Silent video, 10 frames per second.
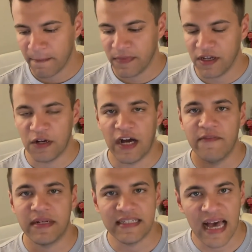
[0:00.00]
you know I've
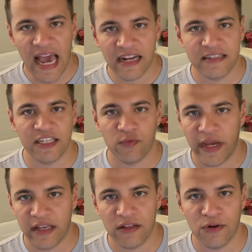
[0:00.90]
been dying to see a
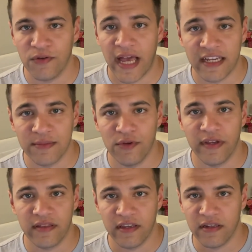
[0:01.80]
regular old action movie
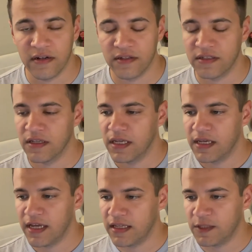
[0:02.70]
in theaters
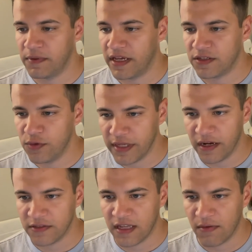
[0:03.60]
it's been like two
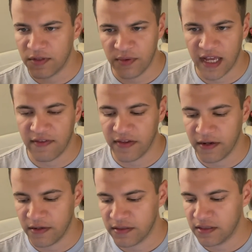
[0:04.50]
years now or two and a half
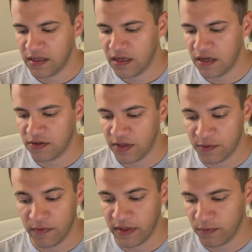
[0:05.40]
years, uh, so this
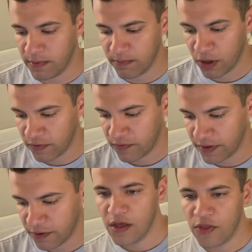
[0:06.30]
movie would be perfect for you.